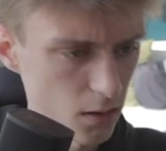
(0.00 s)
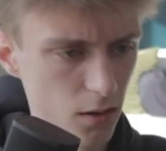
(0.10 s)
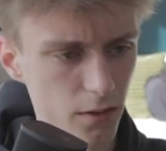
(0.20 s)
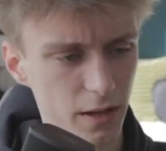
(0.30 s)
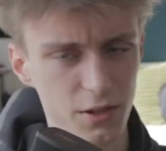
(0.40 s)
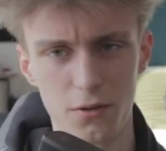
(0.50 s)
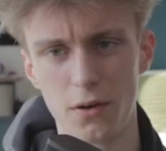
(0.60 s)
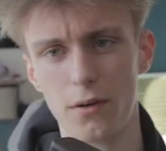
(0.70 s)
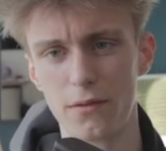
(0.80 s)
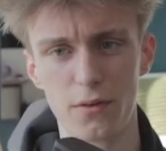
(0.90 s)
Unless you're
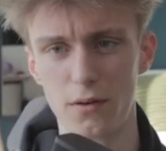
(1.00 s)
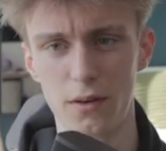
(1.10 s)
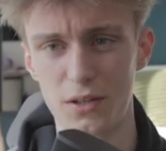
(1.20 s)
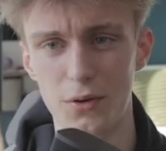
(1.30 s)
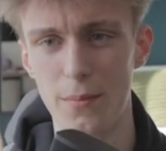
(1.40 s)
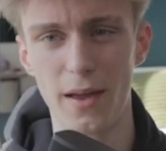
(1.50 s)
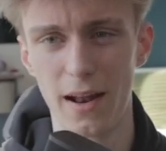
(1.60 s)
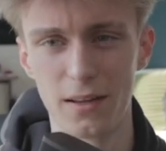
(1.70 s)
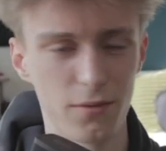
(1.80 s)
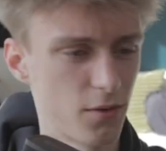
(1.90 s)
going for a trippy
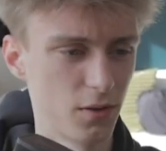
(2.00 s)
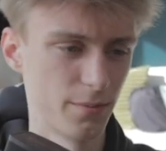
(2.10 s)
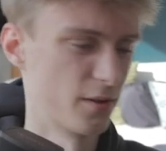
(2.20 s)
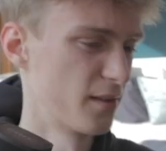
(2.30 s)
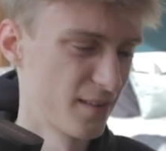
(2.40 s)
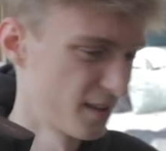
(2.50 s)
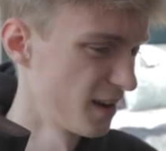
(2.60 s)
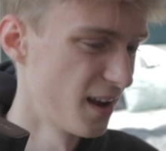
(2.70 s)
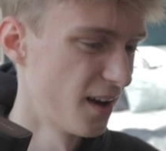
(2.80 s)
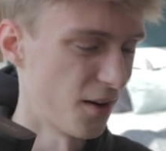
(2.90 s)
edit, of course, but
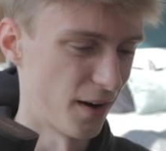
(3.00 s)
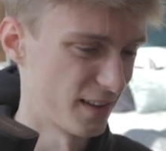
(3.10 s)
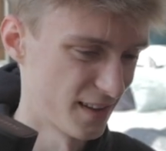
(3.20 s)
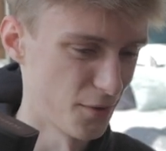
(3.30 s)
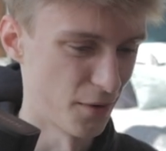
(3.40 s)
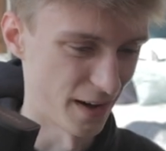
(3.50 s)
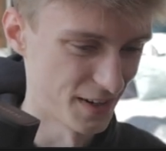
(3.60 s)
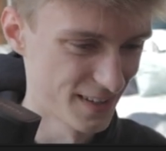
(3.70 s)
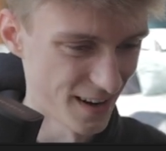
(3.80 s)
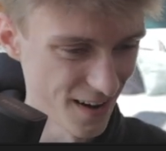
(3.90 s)
all right, no one
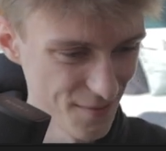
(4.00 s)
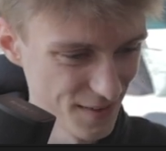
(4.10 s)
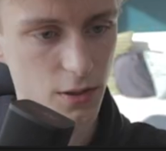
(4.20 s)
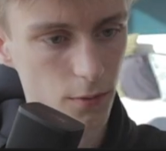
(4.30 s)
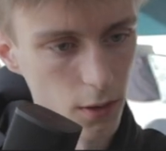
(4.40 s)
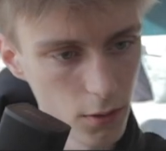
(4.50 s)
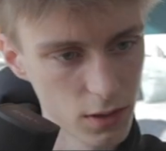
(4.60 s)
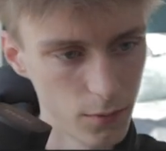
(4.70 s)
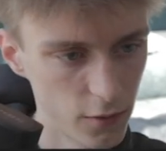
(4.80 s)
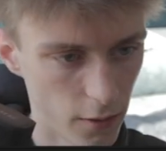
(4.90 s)
cares. So we're going
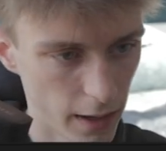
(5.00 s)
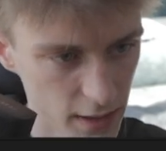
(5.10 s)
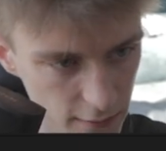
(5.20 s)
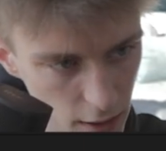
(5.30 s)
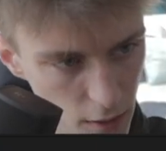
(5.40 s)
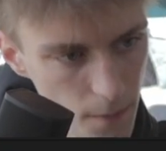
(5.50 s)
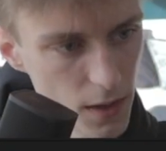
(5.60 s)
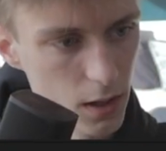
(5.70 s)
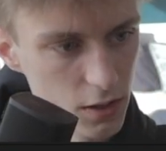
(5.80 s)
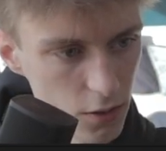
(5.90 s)
to move our lens flare
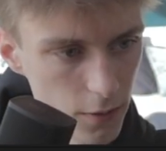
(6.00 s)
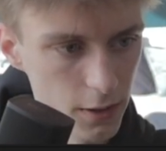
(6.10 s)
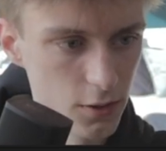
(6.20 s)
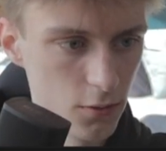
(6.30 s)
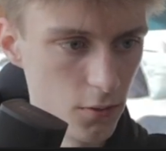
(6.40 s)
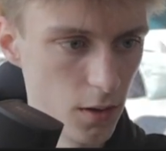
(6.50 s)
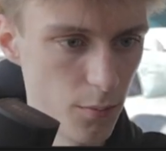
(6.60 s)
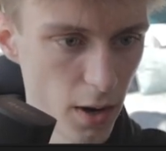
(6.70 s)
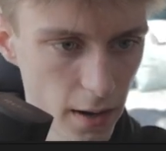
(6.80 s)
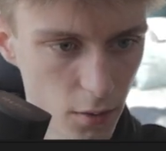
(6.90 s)
somewhere to the
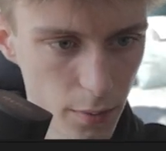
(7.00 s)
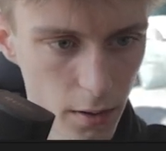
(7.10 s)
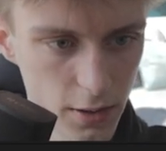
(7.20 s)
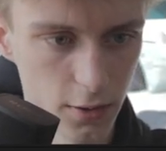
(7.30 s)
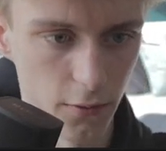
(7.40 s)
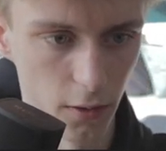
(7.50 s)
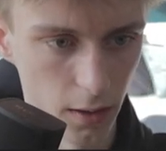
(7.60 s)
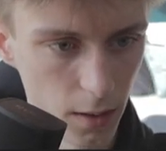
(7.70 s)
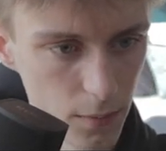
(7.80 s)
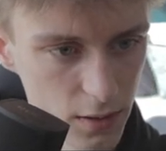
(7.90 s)
brighter parts of our clip.